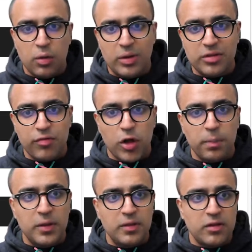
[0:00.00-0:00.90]
Once I've
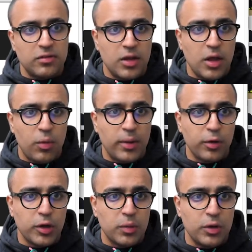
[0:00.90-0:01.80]
copied this, what I'm
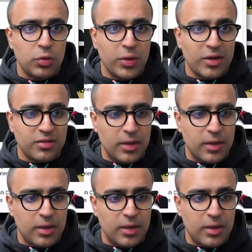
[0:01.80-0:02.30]
going to be doing is